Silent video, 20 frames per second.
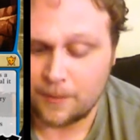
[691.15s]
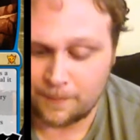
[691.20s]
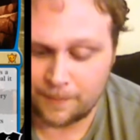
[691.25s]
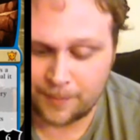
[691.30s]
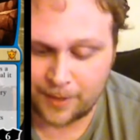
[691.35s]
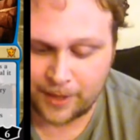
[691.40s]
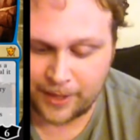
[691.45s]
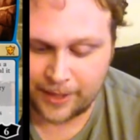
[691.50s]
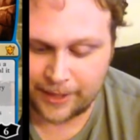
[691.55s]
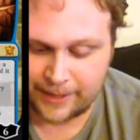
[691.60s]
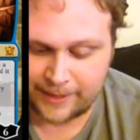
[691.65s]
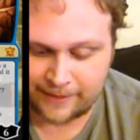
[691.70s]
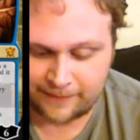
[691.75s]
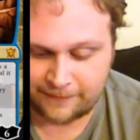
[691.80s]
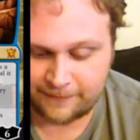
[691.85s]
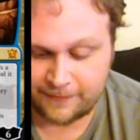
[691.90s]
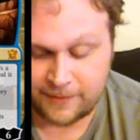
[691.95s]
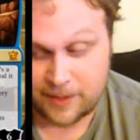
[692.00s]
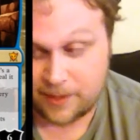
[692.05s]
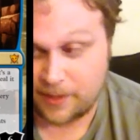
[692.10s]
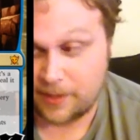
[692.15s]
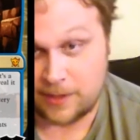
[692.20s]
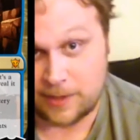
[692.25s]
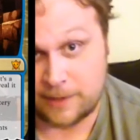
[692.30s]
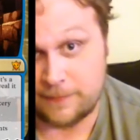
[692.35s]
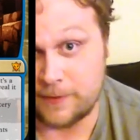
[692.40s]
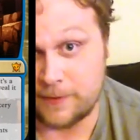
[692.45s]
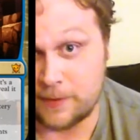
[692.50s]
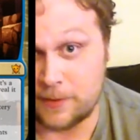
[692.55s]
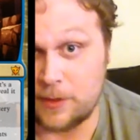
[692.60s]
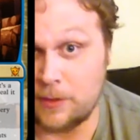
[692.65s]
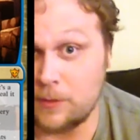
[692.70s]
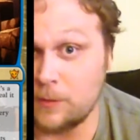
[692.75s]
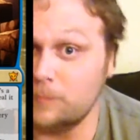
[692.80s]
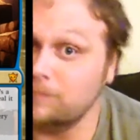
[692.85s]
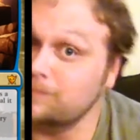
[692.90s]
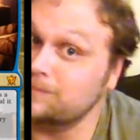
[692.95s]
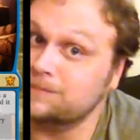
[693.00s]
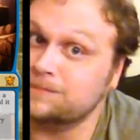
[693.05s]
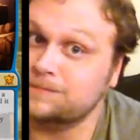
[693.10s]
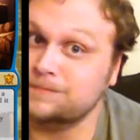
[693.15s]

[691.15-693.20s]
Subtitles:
But If you do,